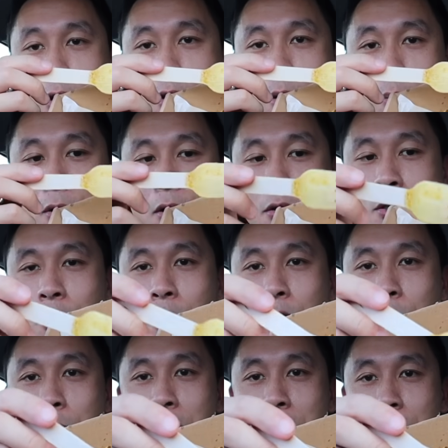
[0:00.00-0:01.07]
of the box all
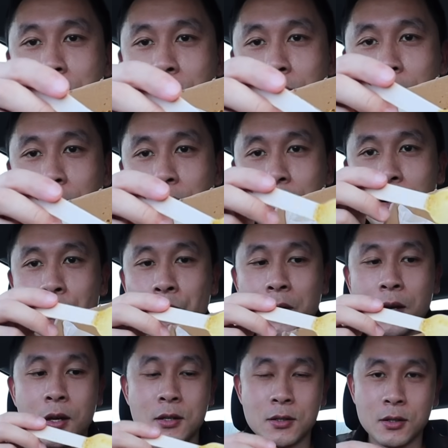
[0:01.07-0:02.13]
the way down to the other.
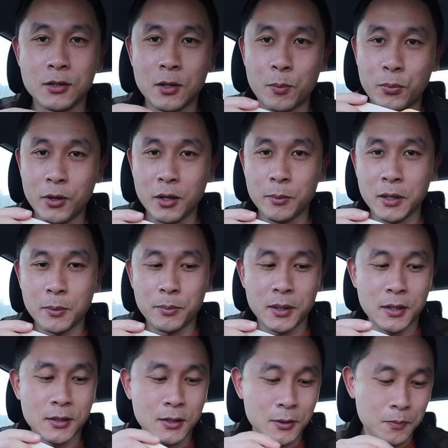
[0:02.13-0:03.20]
So it's a pretty big
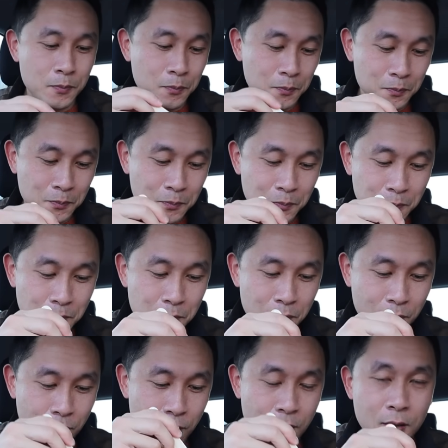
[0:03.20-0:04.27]
piece.
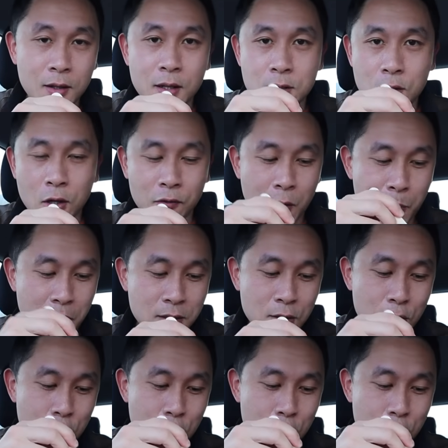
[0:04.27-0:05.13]
Let's go for a piece to